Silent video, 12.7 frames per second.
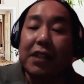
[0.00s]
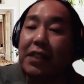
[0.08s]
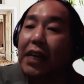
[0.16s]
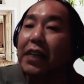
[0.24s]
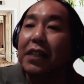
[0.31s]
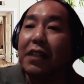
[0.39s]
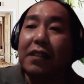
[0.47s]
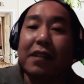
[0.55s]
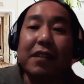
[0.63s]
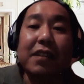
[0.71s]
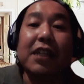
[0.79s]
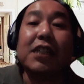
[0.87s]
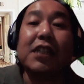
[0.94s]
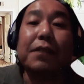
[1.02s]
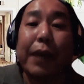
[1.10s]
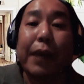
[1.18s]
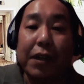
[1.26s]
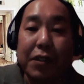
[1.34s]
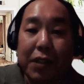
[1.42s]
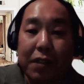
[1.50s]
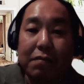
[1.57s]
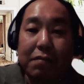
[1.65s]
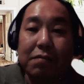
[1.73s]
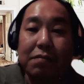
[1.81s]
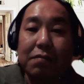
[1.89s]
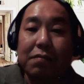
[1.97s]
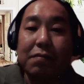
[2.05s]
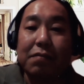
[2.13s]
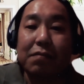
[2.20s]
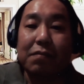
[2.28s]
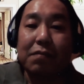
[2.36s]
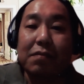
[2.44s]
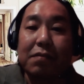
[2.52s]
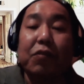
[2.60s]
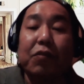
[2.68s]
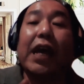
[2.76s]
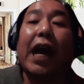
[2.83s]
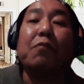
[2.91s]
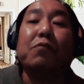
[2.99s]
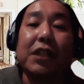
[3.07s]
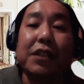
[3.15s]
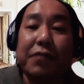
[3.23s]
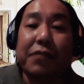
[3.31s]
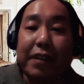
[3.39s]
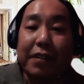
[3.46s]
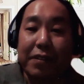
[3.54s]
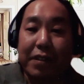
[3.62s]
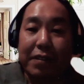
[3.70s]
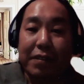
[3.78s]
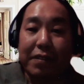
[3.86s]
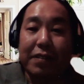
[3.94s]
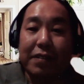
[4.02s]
Second, does it pay good? When I was a trainer,